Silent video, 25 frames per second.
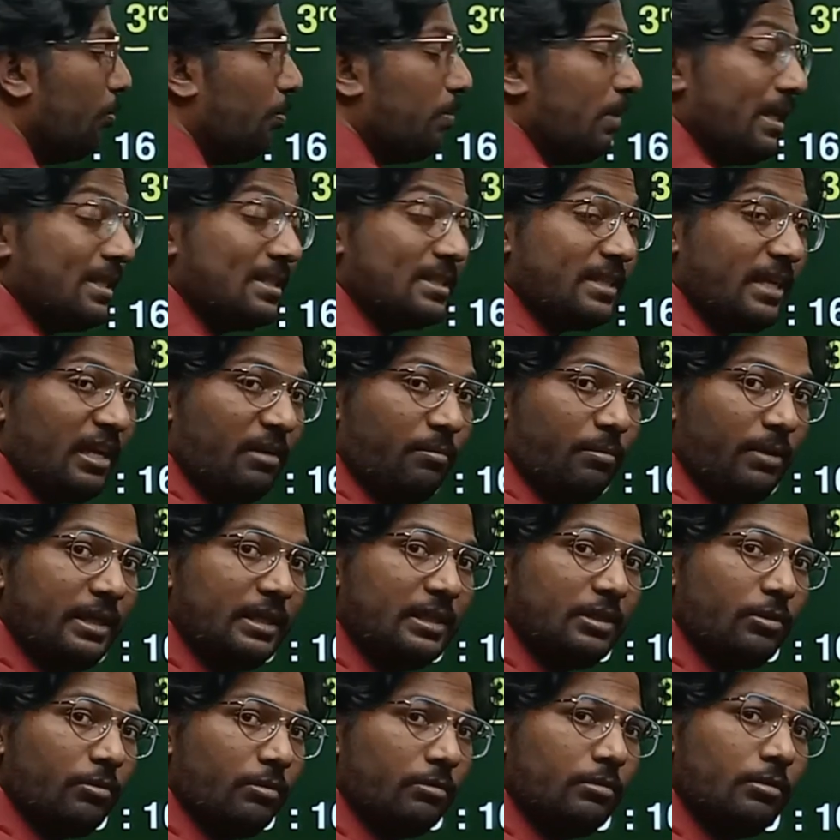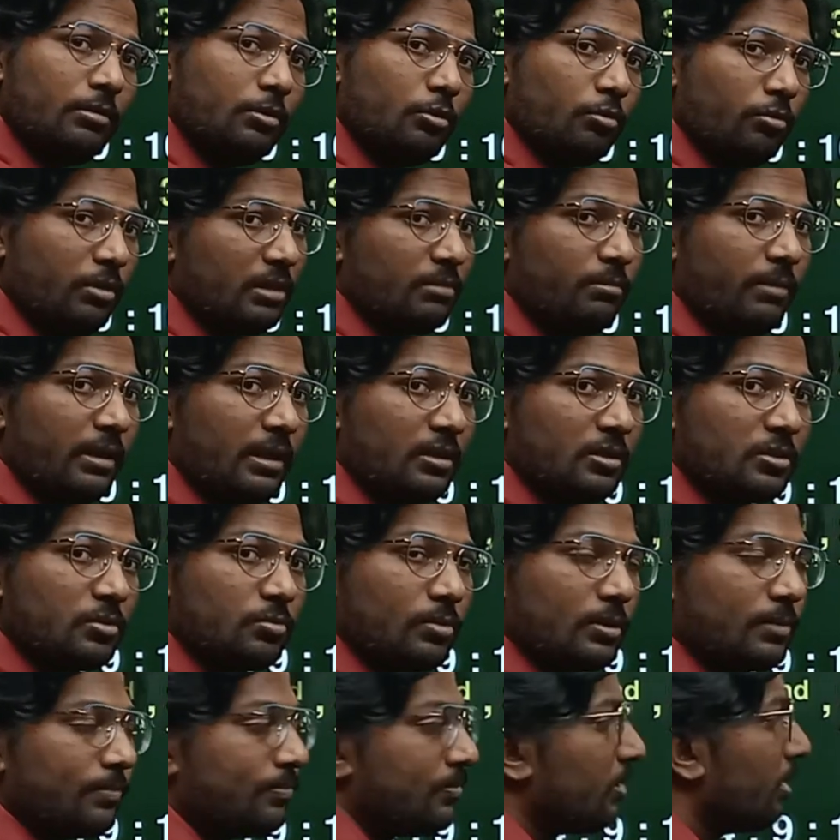plus a by 2 into 2n minus
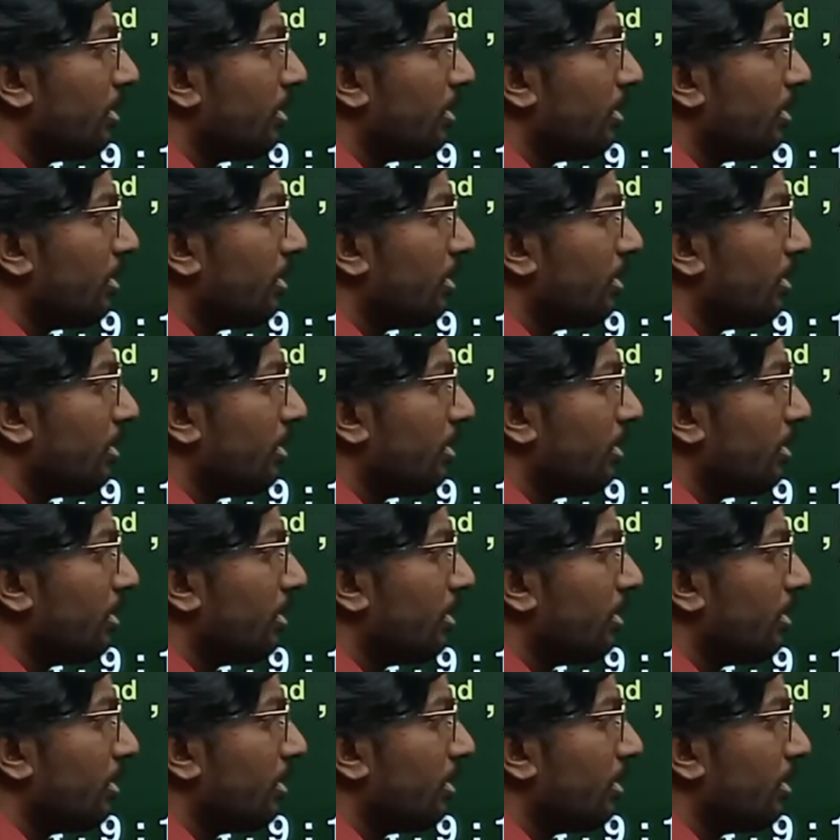1.